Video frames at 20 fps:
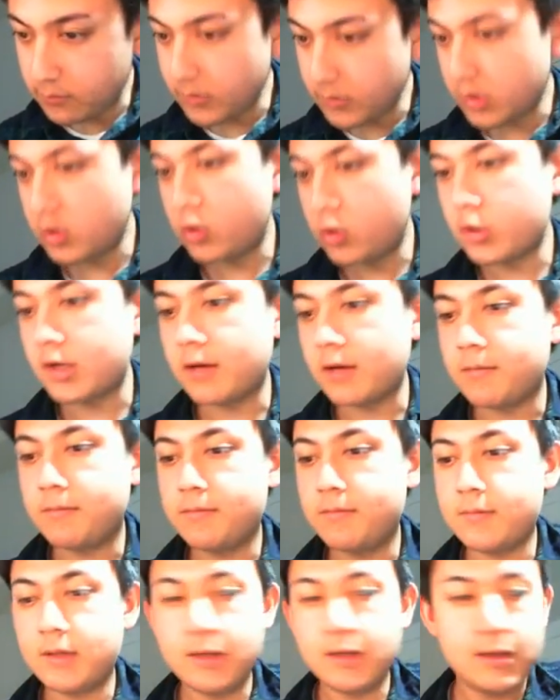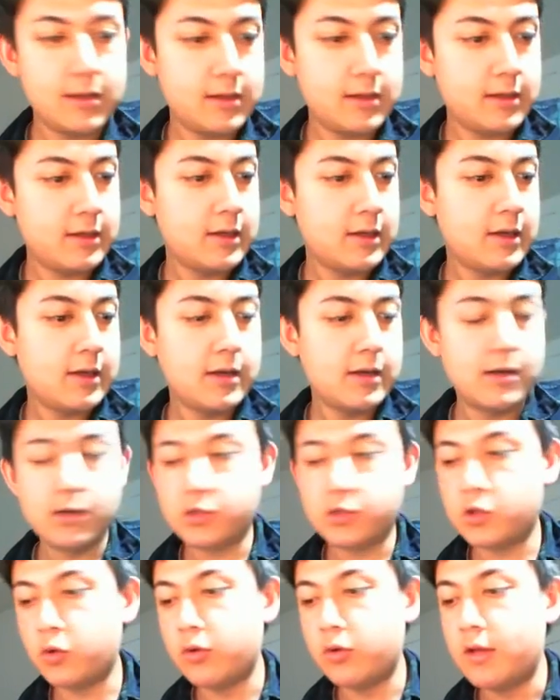Okay,
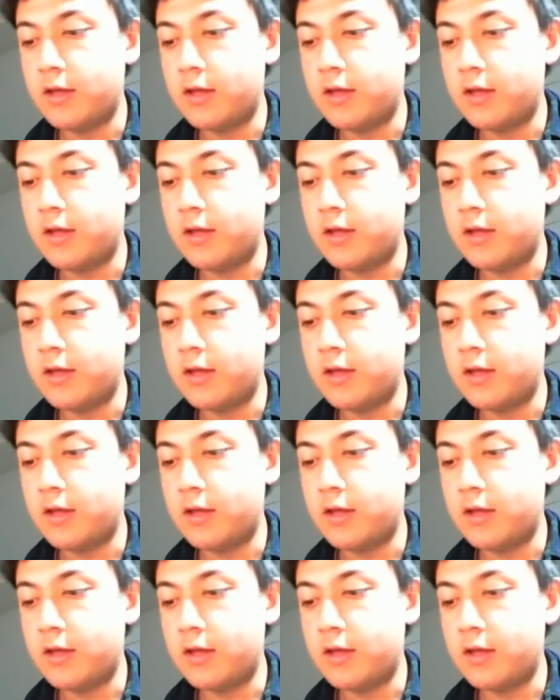so